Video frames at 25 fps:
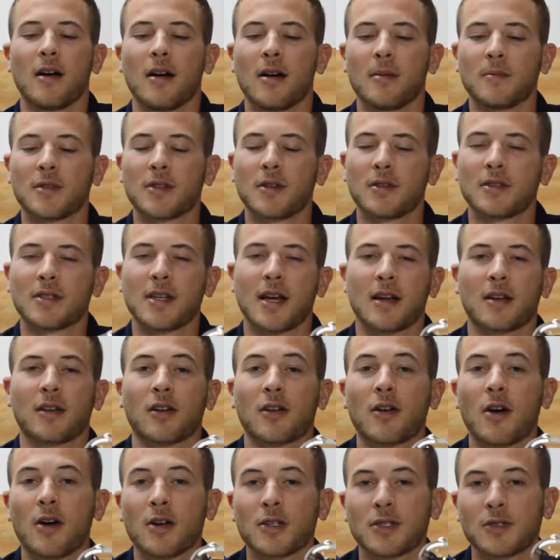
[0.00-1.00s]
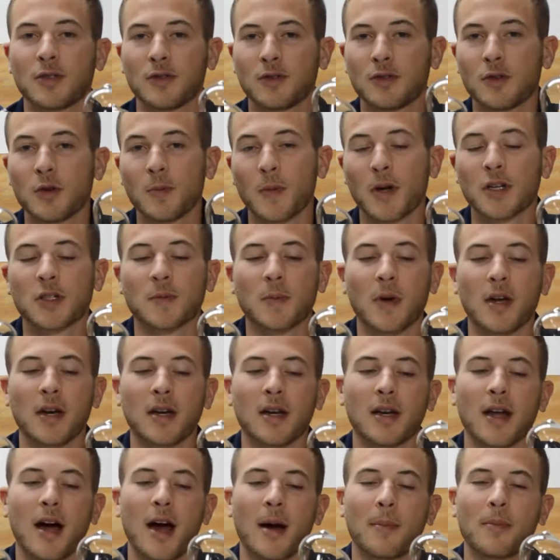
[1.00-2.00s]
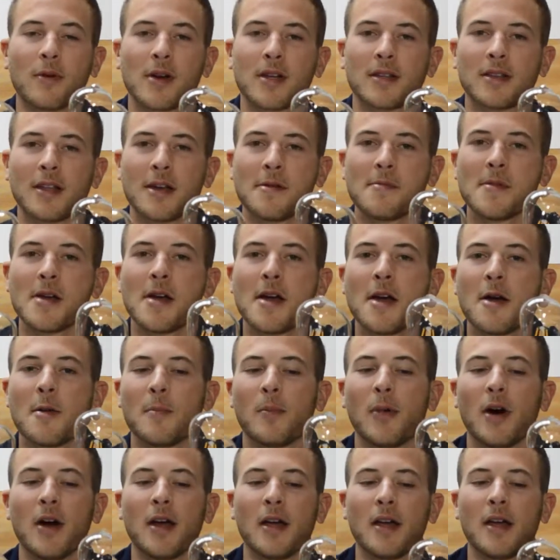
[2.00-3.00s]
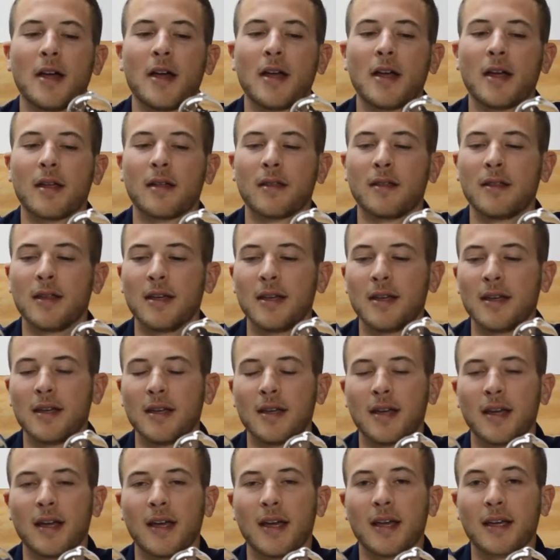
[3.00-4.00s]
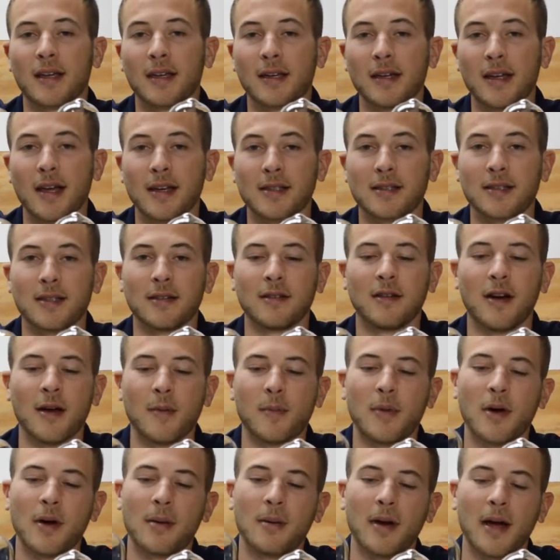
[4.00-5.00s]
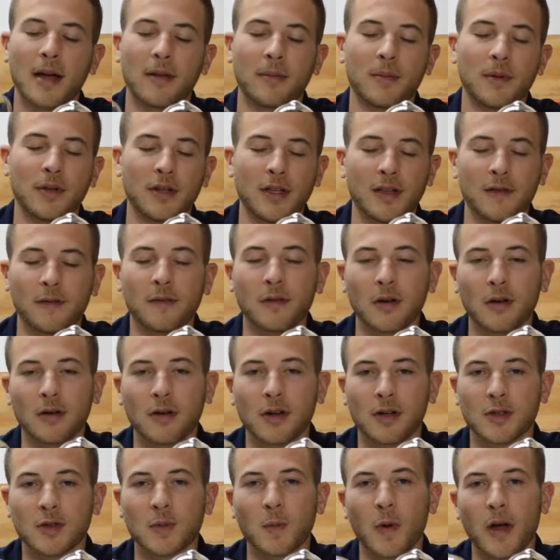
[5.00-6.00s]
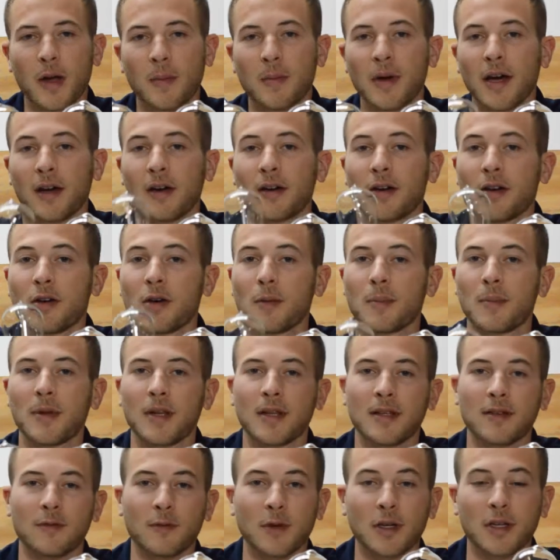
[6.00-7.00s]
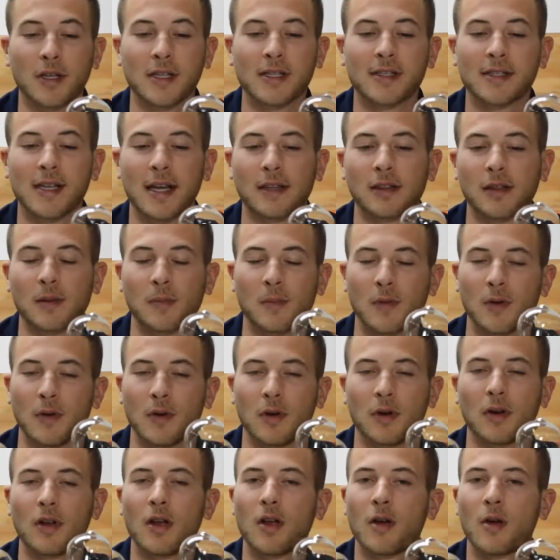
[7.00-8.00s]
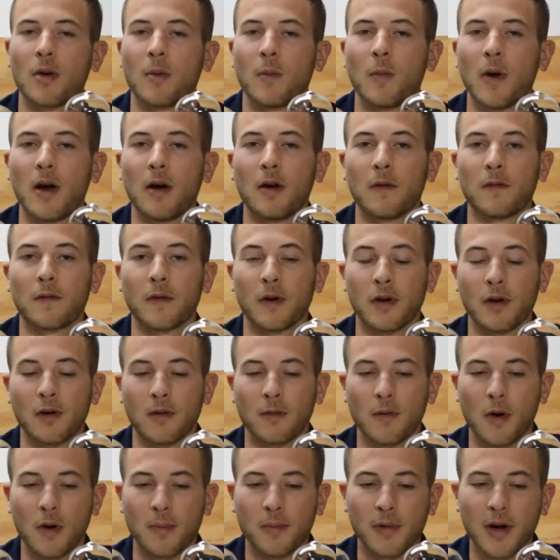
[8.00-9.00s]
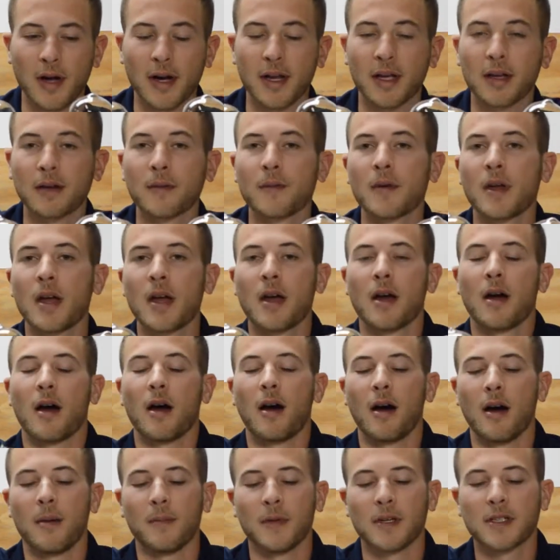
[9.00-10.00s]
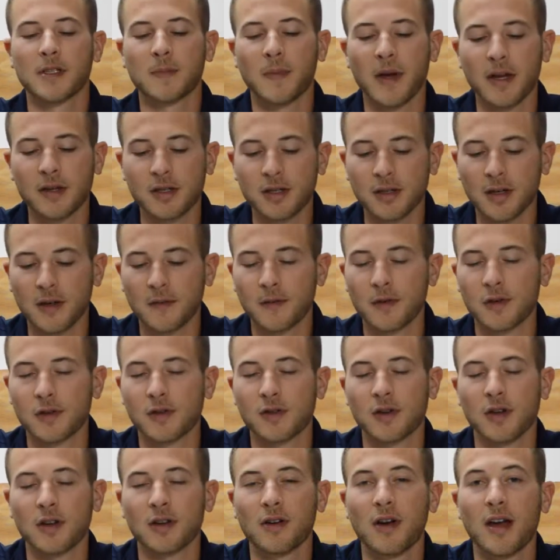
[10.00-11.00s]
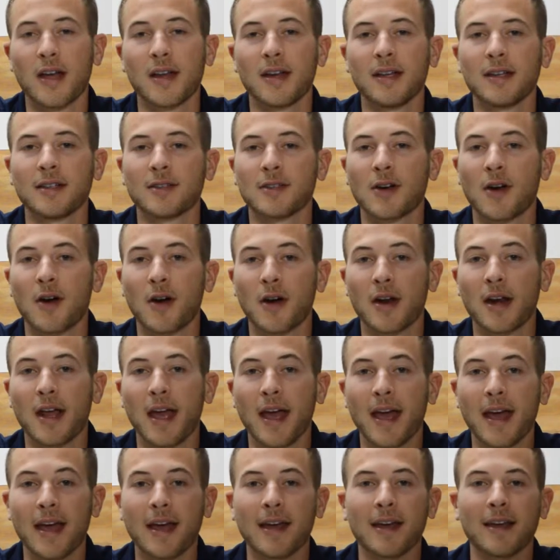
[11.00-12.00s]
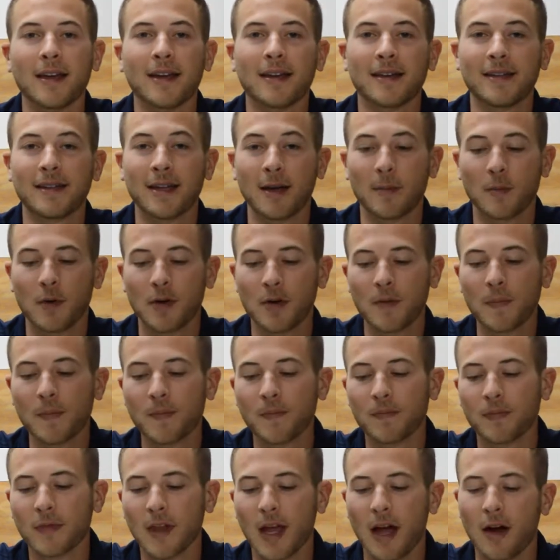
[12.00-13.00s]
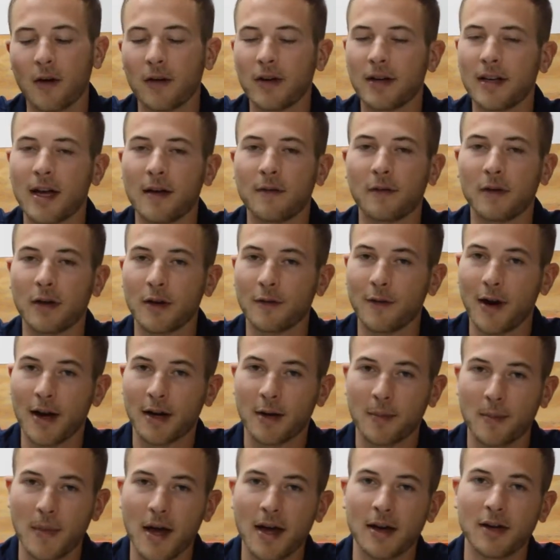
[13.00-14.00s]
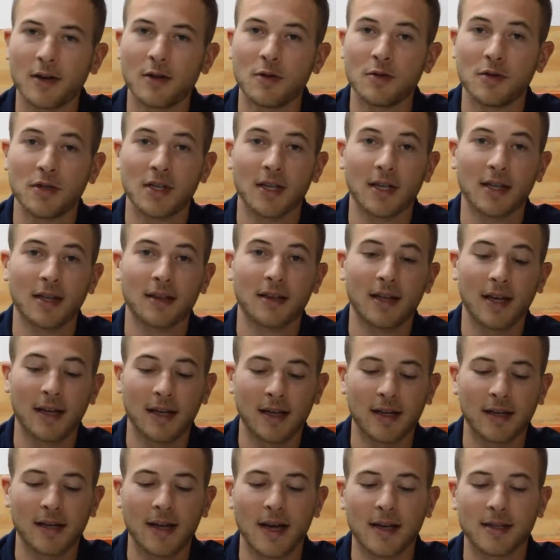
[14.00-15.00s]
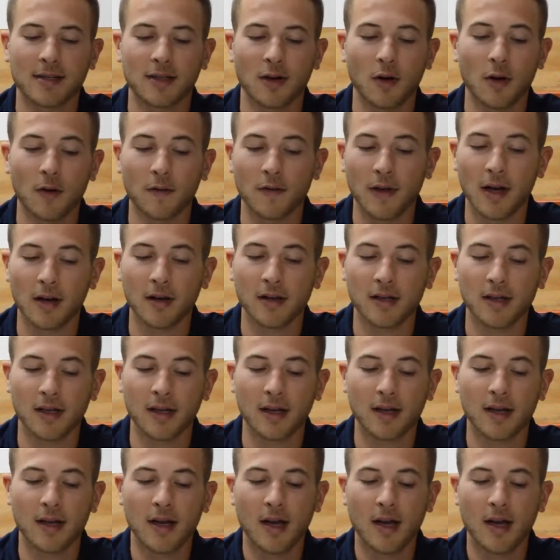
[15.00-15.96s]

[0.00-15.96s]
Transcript: so it's not going to cost you too much money to operate them, but the incandescent light bulb, I believe, looks way better and really set the mood well for your rope lighting. Especially if your string light is on a dimmer, I would definitely recommend using the incandescent over the LED.